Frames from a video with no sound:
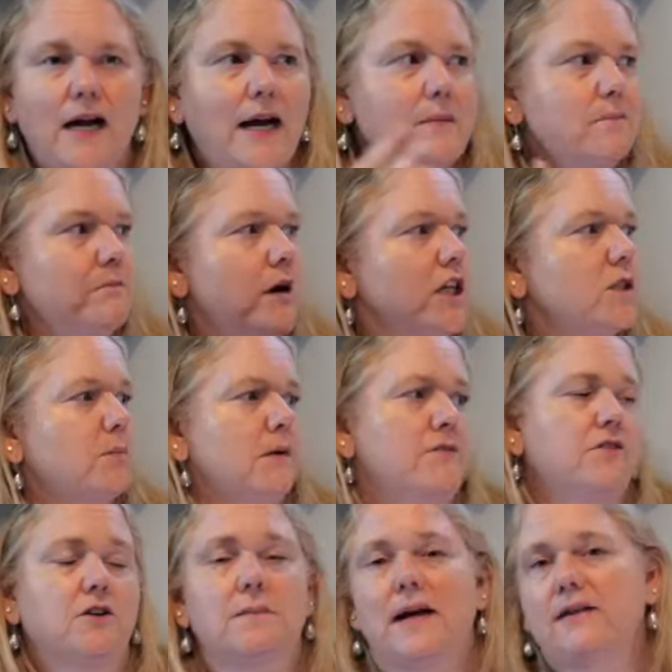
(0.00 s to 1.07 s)
I much
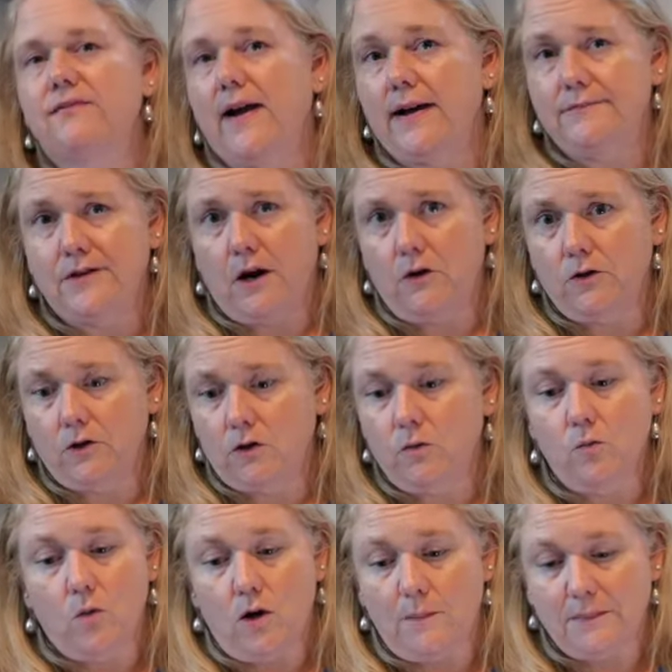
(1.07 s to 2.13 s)
prefer my $5
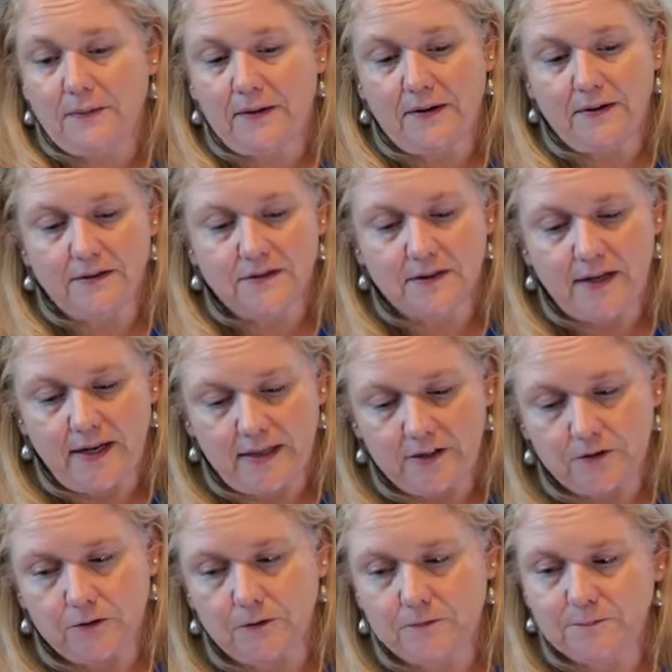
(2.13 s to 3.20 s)
Walmart
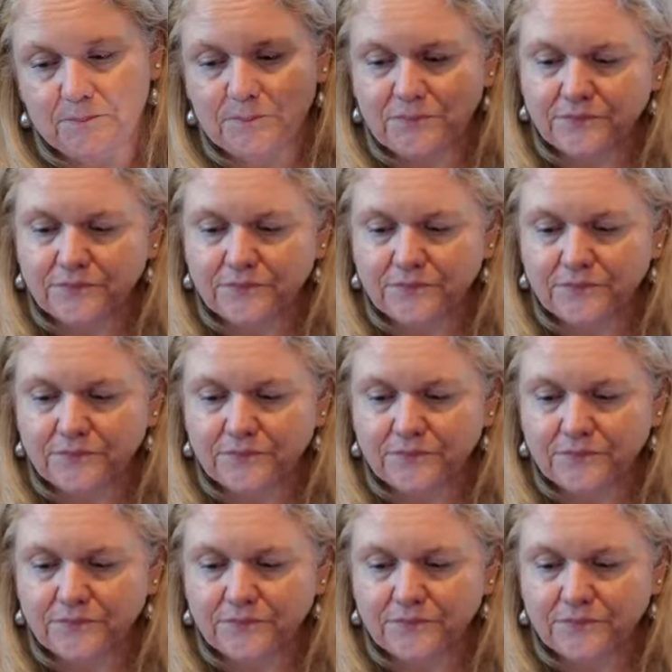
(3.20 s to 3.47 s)
candle.